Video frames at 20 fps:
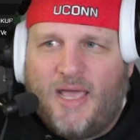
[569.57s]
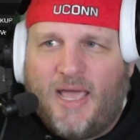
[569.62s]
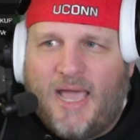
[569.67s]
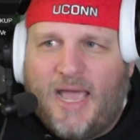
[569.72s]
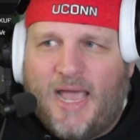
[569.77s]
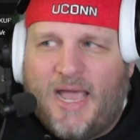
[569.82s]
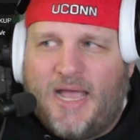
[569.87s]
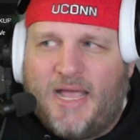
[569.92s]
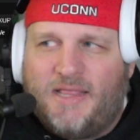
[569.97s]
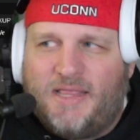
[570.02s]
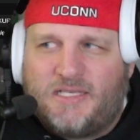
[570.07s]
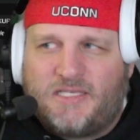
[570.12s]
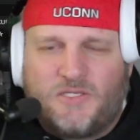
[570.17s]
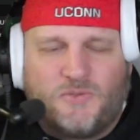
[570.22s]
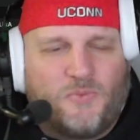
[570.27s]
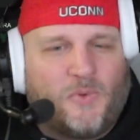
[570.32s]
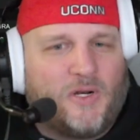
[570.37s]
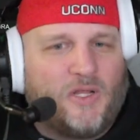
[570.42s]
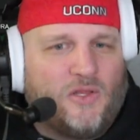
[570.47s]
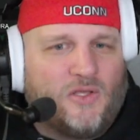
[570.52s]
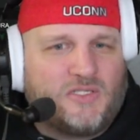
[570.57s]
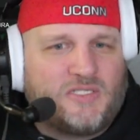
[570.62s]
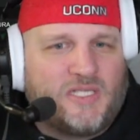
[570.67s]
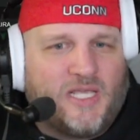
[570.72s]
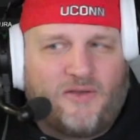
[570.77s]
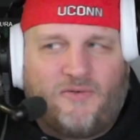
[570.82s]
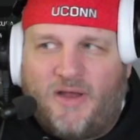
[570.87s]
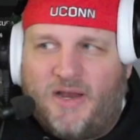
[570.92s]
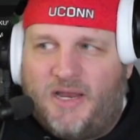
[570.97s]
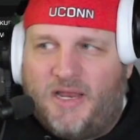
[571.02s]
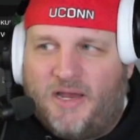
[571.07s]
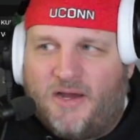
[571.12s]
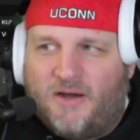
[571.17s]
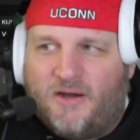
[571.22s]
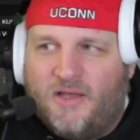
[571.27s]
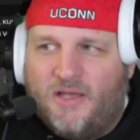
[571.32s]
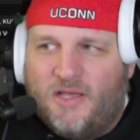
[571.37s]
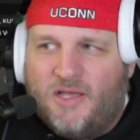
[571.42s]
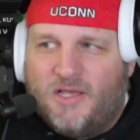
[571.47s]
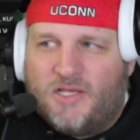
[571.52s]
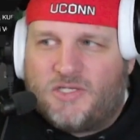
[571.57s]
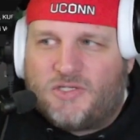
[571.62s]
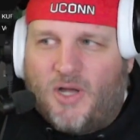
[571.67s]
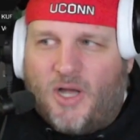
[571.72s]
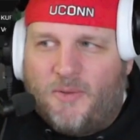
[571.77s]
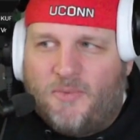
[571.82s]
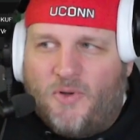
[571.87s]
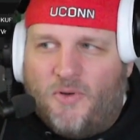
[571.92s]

and this is what it looks like right here. So I'm